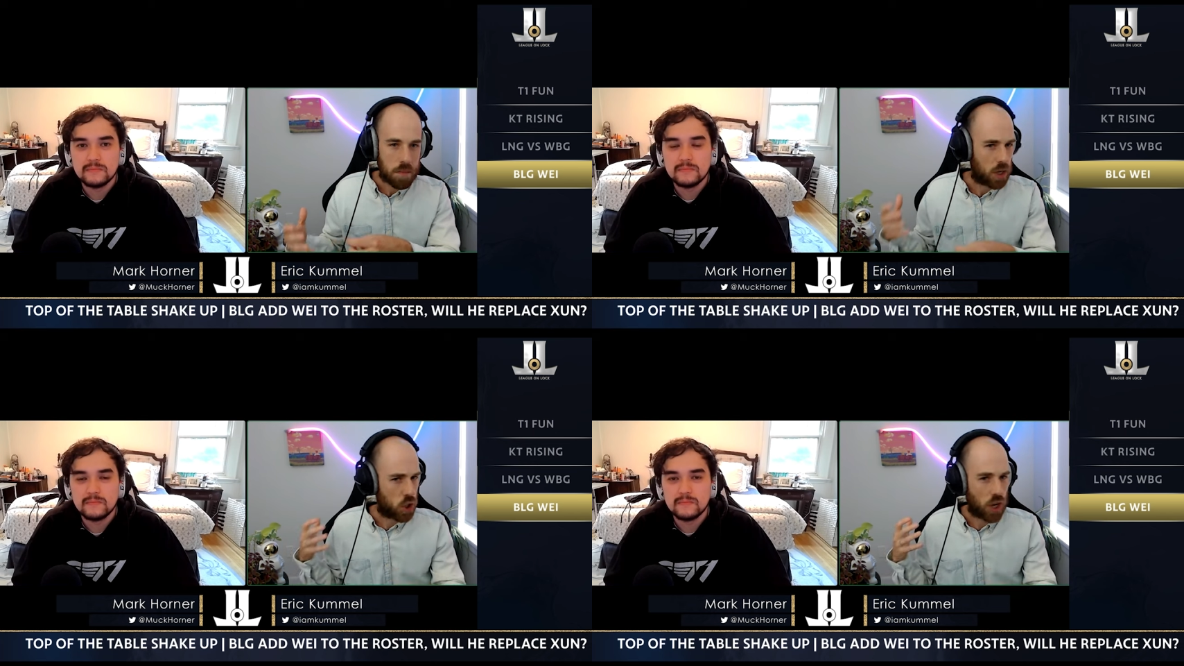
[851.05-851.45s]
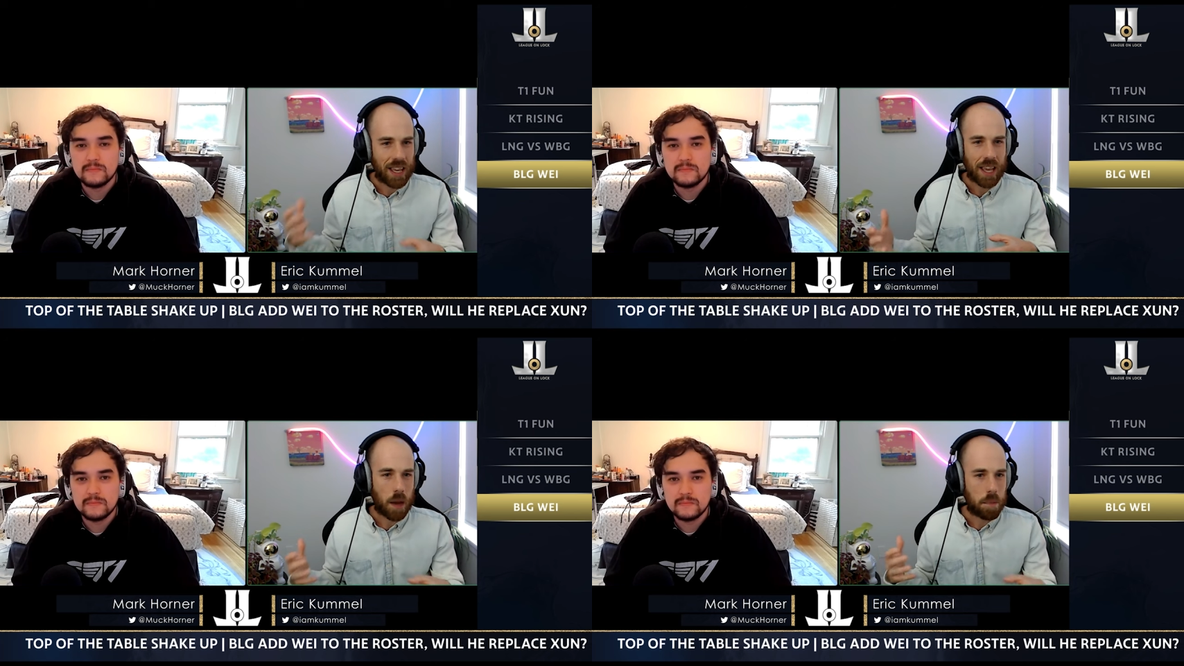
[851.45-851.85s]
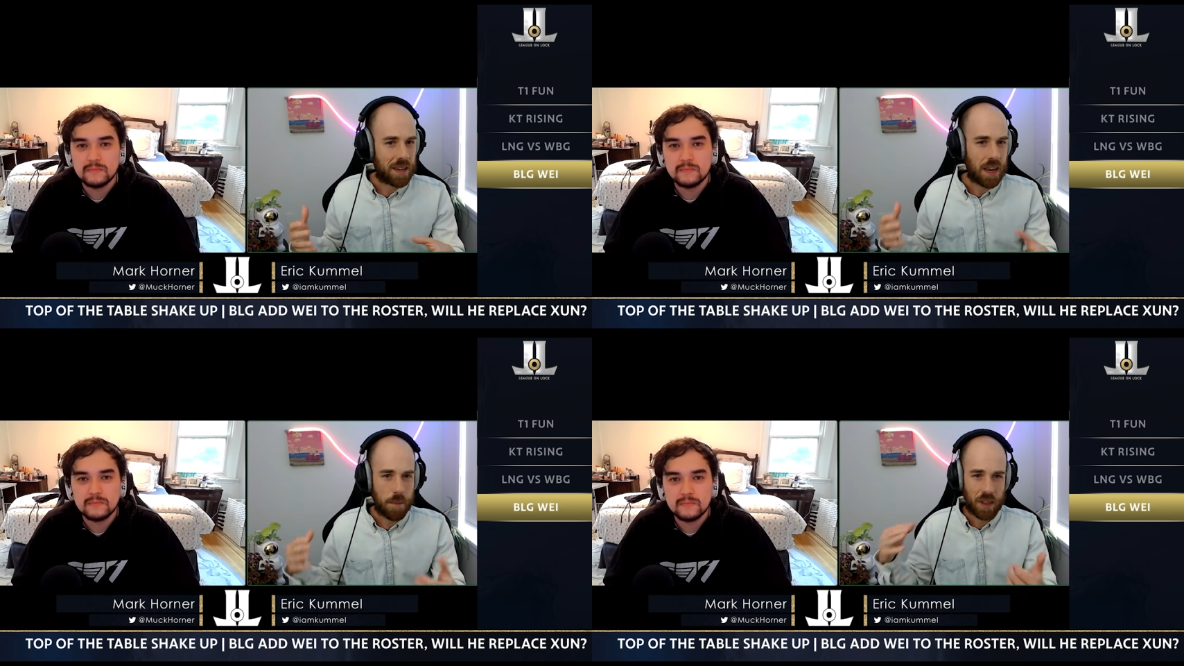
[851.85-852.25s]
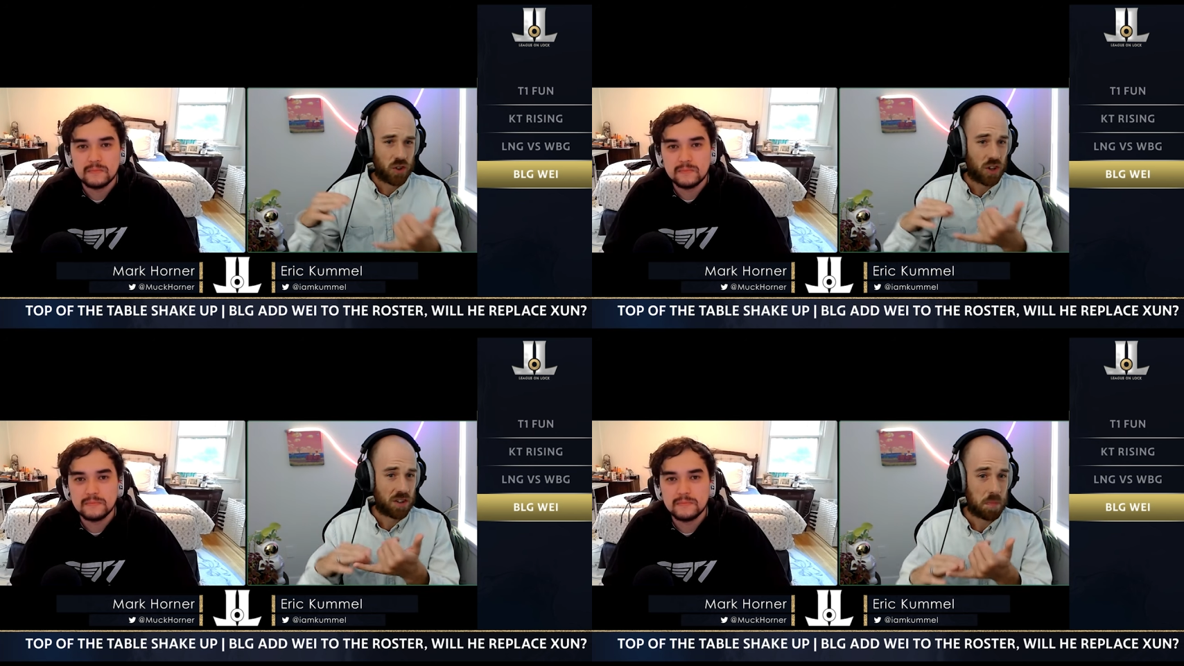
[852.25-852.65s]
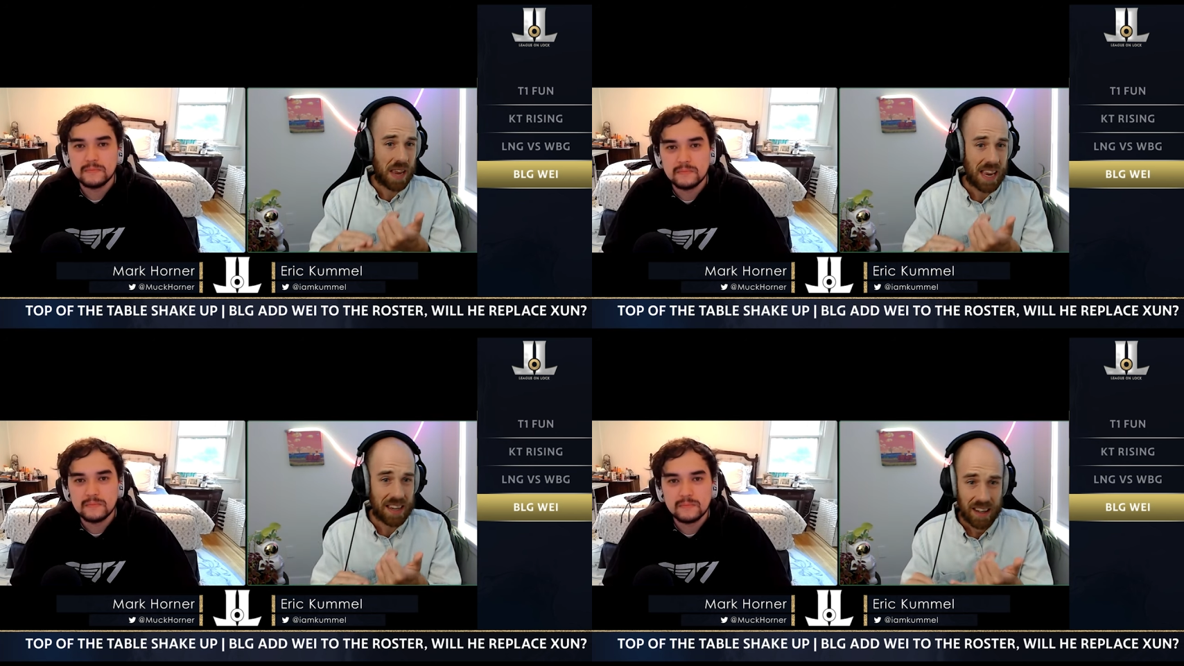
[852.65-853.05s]
Speaker 1: but shaking up a team that just
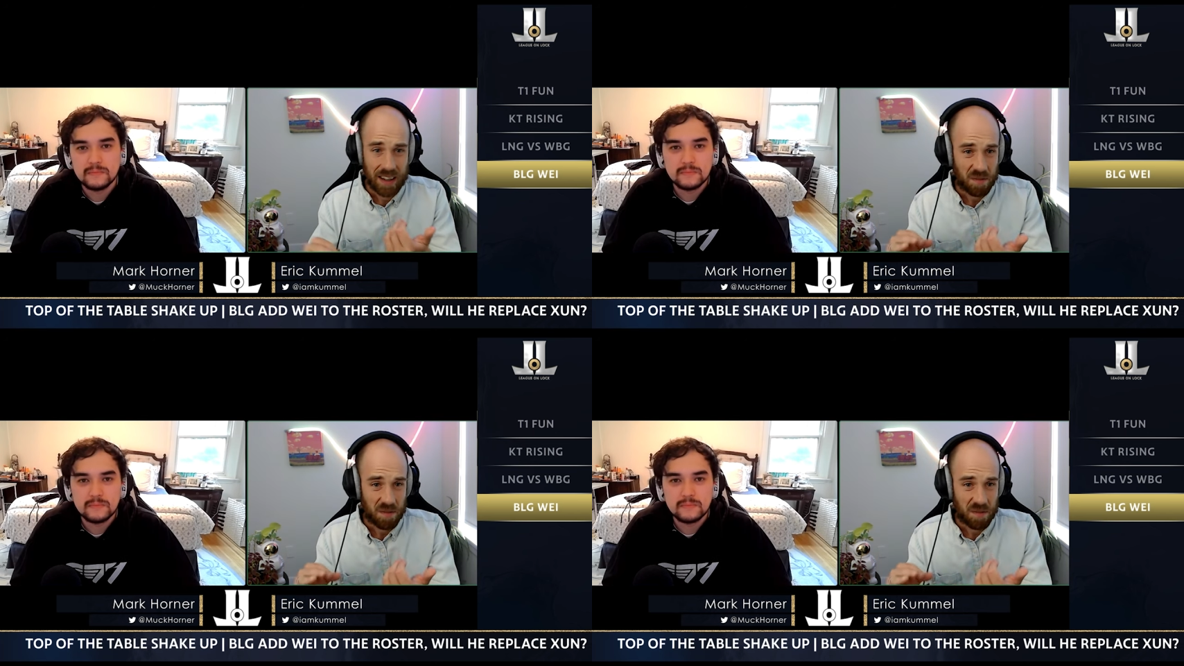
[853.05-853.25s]
made